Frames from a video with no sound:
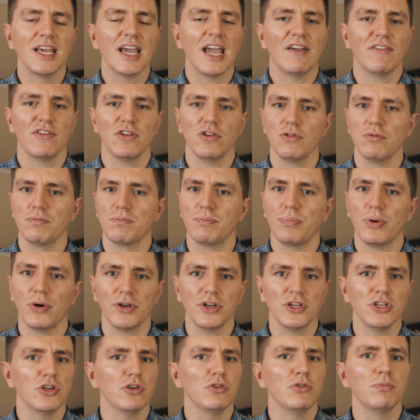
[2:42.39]
If you put
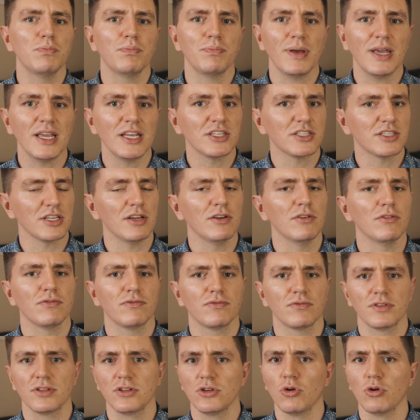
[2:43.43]
a new piece of